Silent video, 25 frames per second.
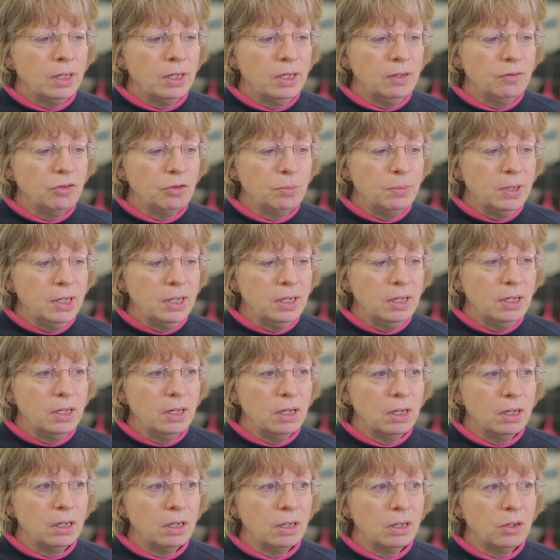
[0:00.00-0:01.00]
gives
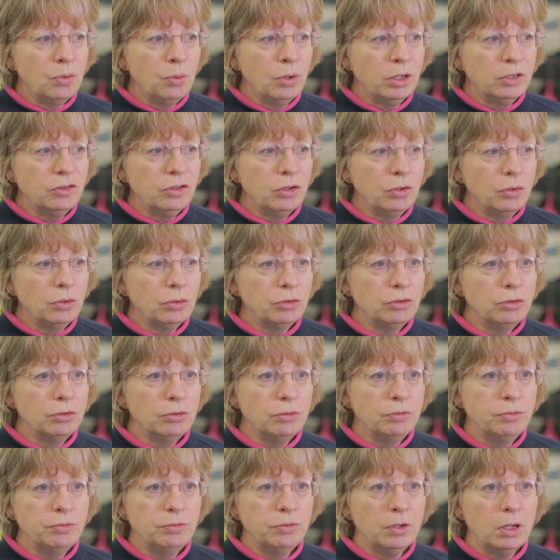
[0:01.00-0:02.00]
me quite a lot
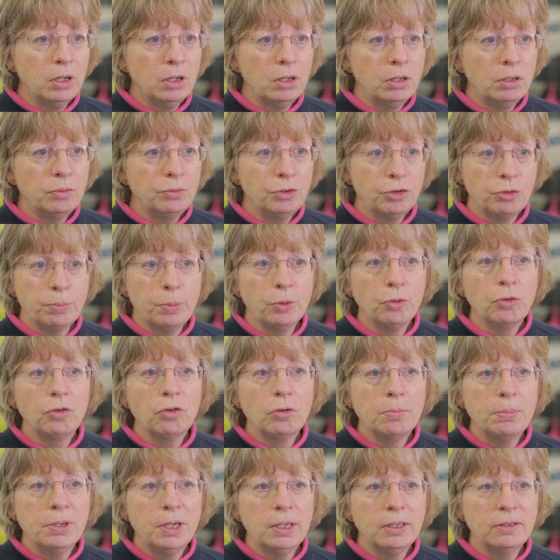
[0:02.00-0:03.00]
of
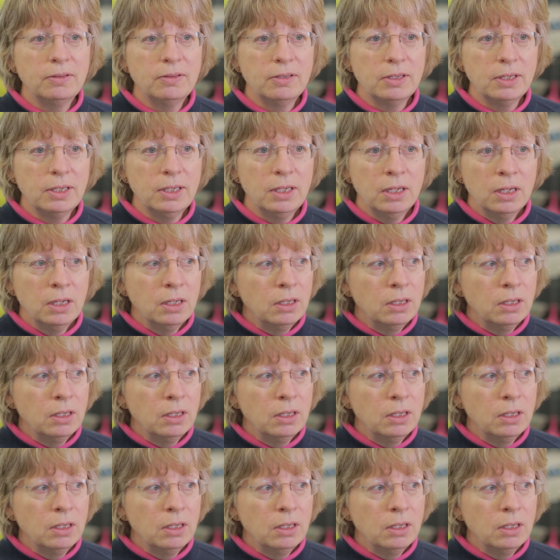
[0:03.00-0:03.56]
responsibility.